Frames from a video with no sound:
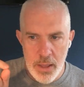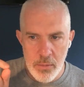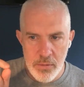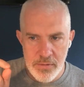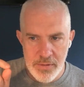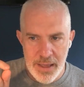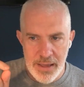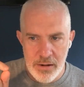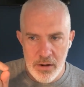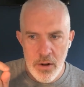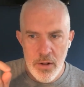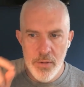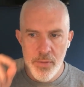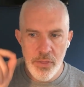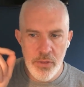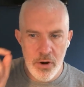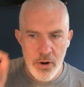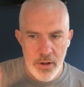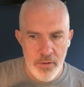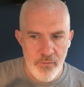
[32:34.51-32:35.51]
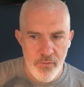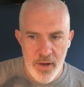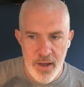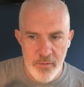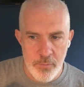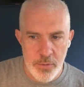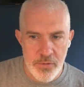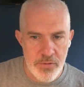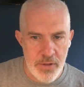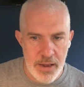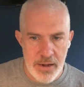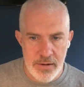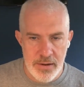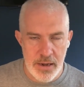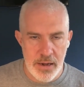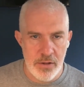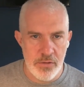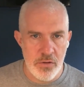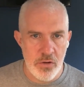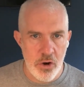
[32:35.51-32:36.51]
it was at 35%,
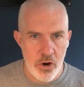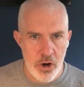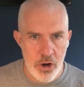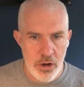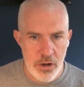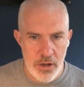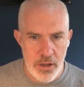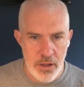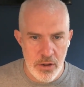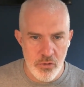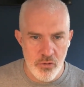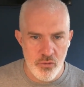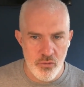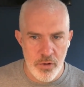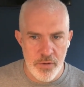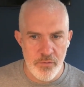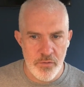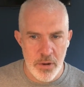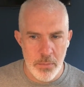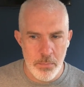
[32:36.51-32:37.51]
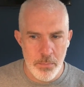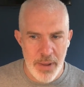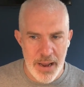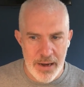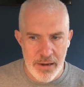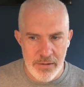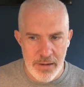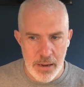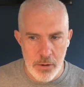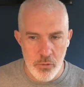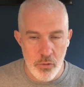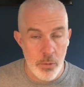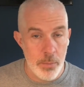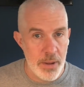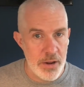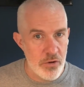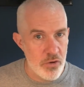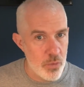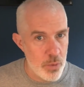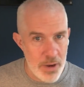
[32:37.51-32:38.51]
and it's currently drifted back down to
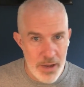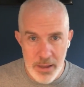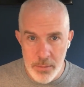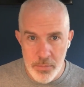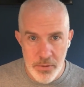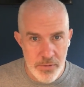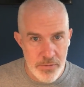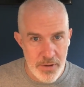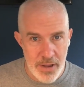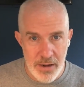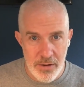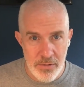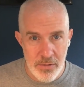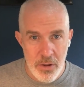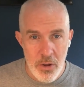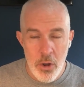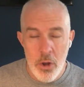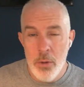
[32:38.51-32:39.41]
about 20%.